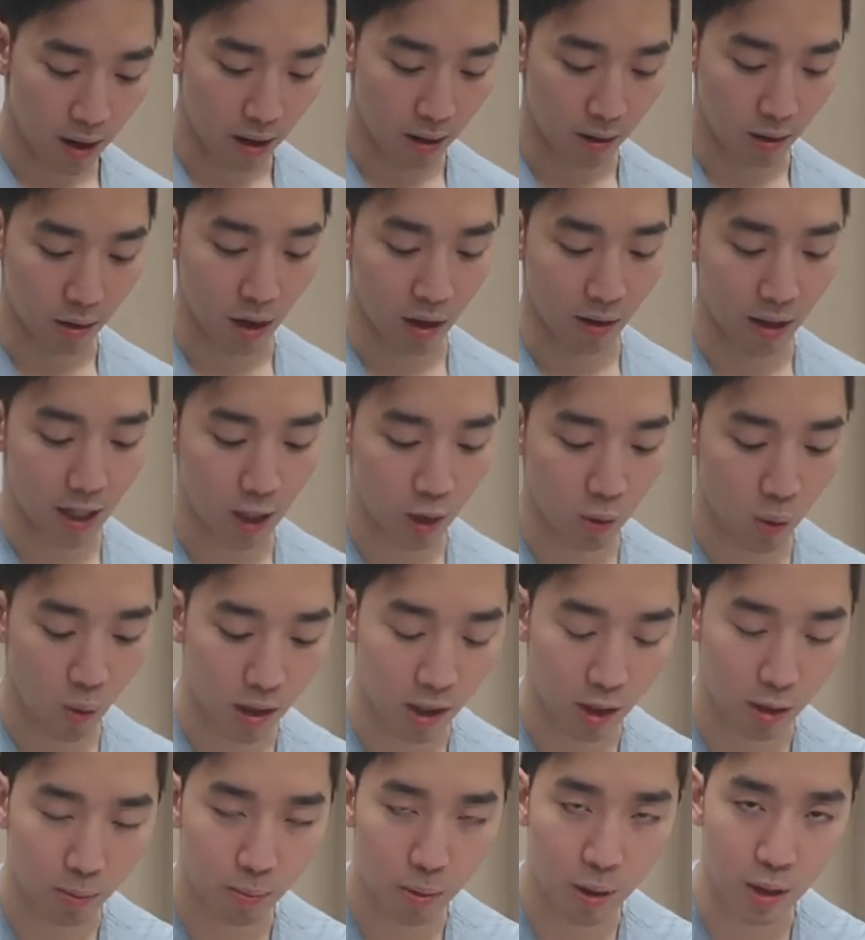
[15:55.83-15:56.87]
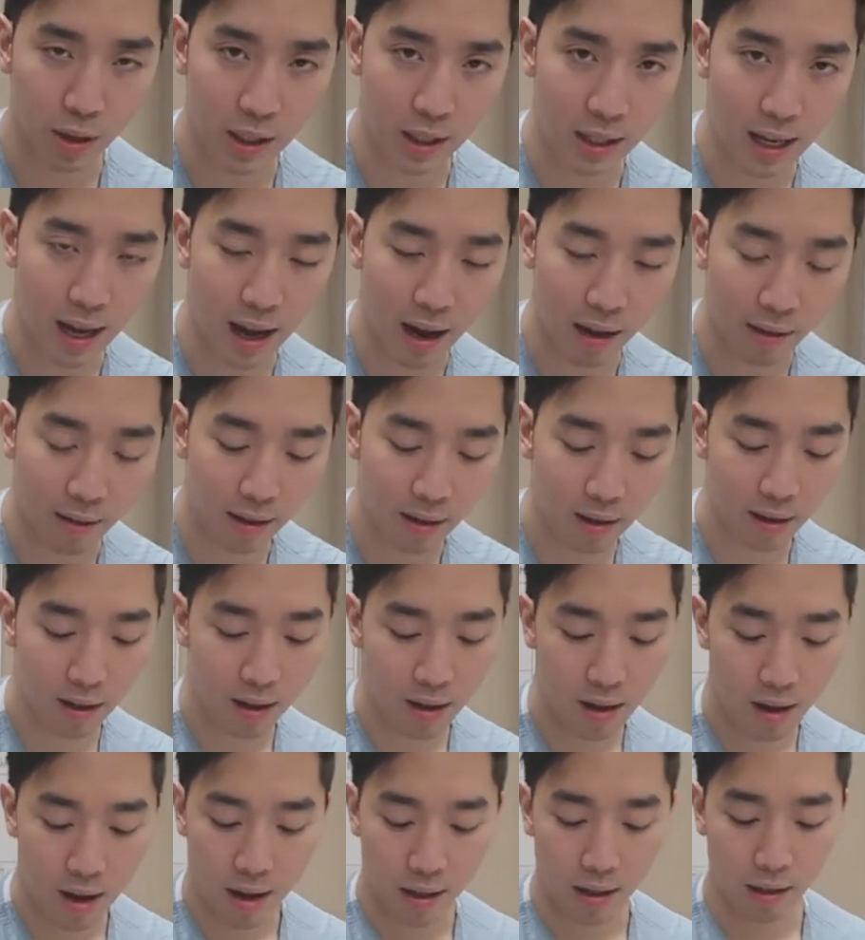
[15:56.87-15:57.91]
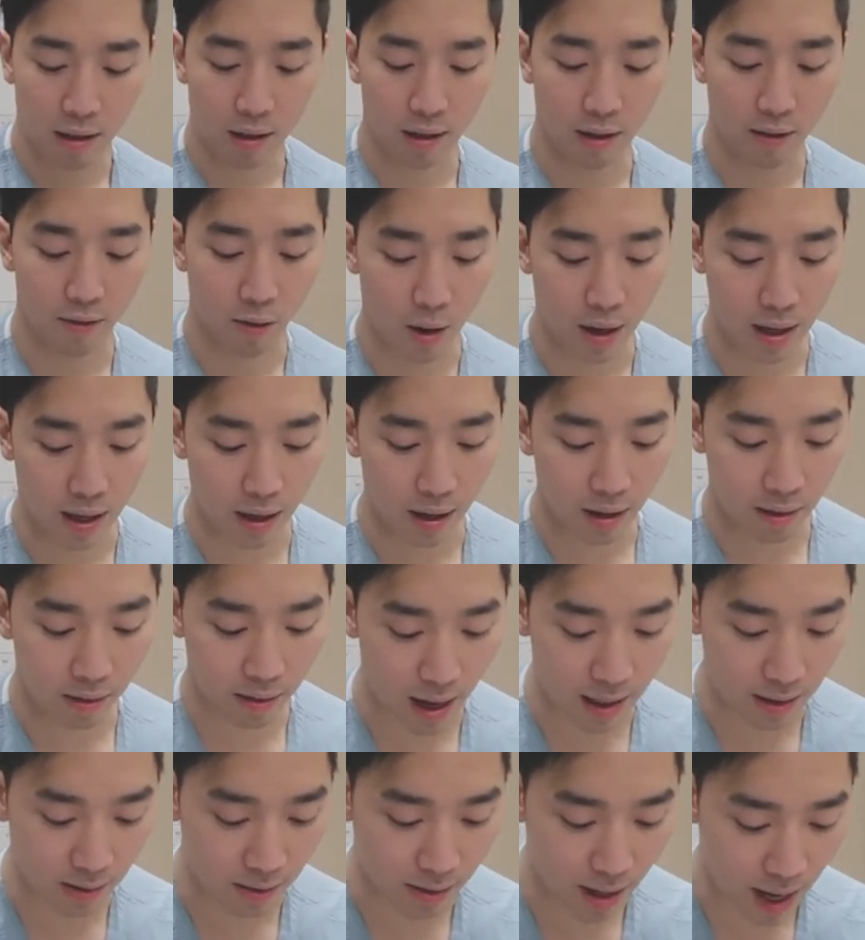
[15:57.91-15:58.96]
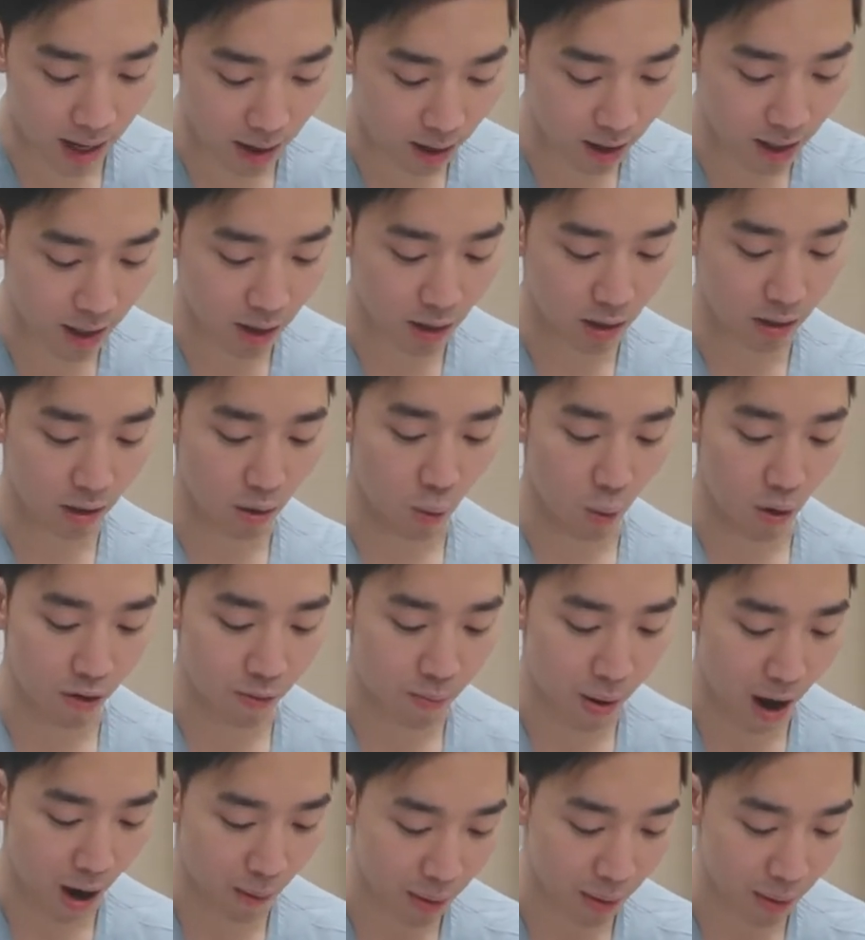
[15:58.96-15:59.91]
You'll start each one just pushing down, looking for any signs of tenderness with